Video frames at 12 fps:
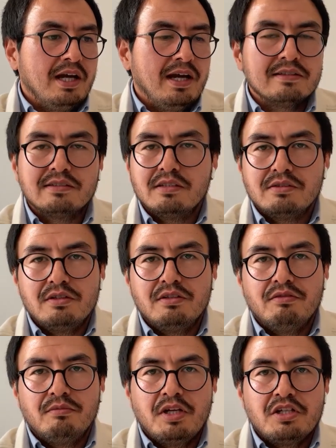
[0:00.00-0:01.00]
access to
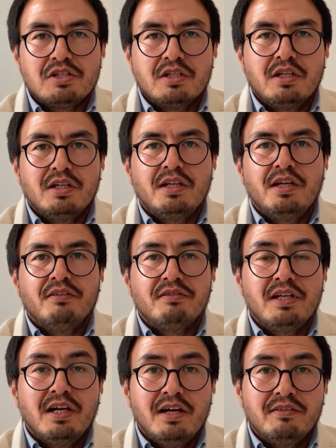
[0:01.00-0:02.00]
information, and if
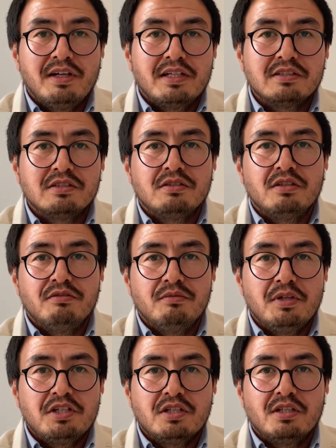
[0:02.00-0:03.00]
they have access to
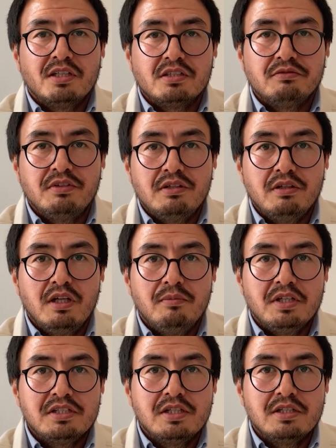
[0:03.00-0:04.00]
information, that's very
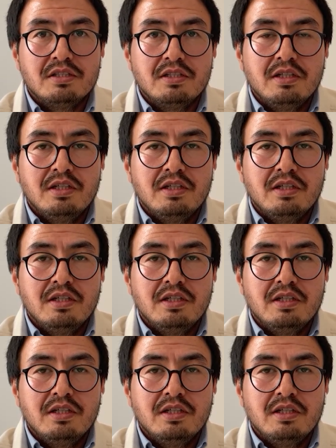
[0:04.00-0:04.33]
limited.